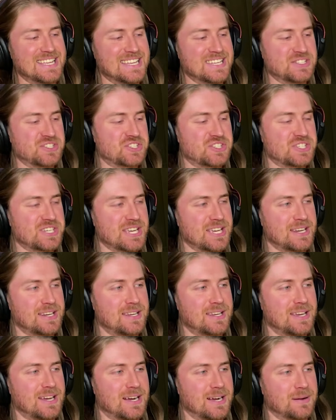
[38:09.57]

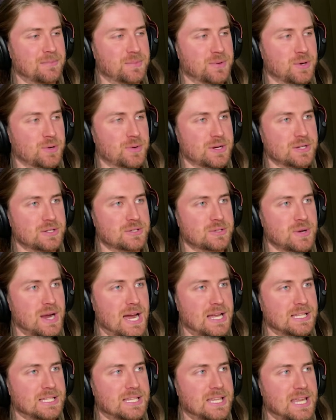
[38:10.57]
Instead, I'm going to
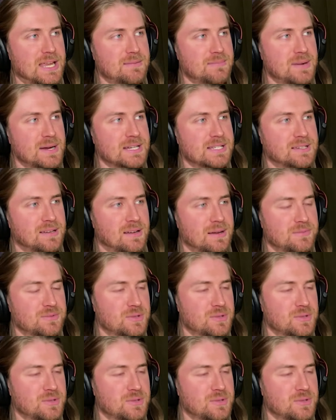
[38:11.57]
allocate my time